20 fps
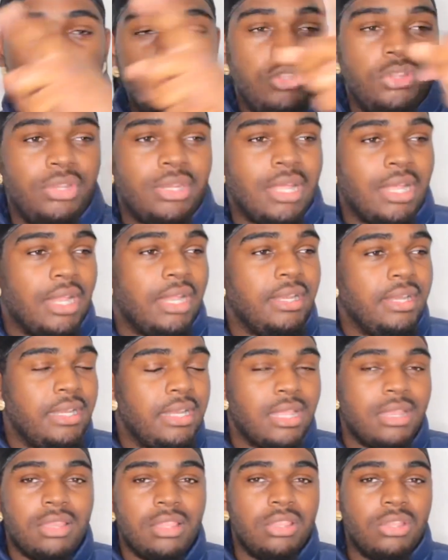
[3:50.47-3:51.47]
You're not
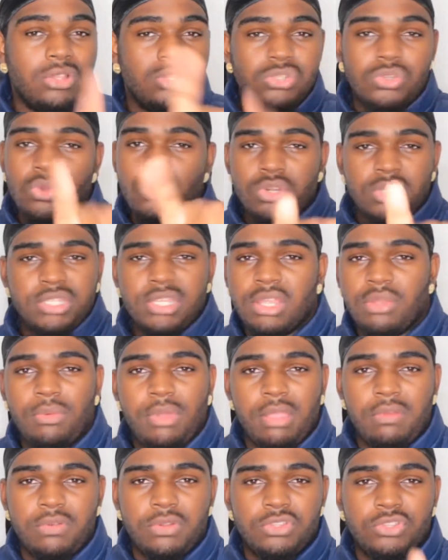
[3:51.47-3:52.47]
none of those COARSE
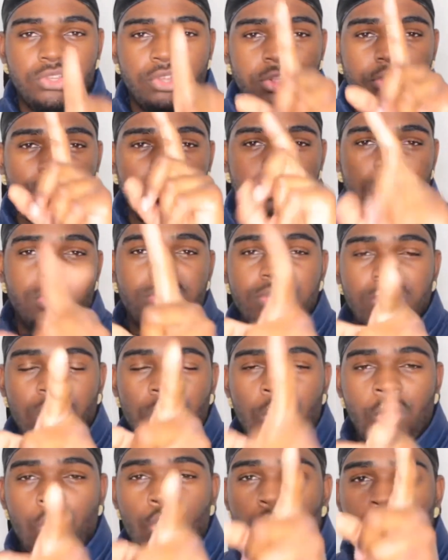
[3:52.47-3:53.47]
wavers. You're your
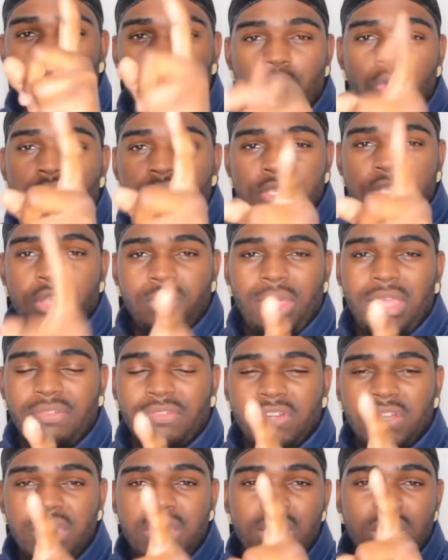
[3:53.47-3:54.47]
own COARSE
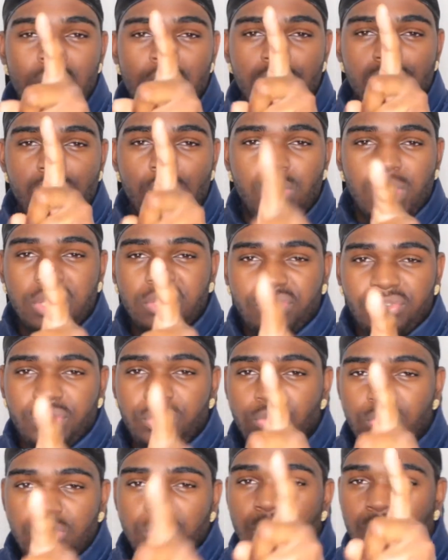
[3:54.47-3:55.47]
waver. What works for
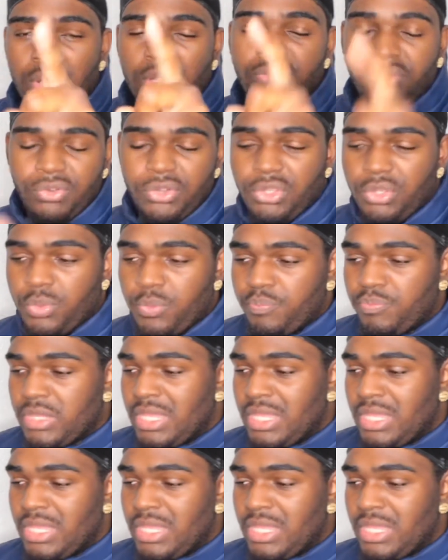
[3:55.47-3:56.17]
you is what works for you.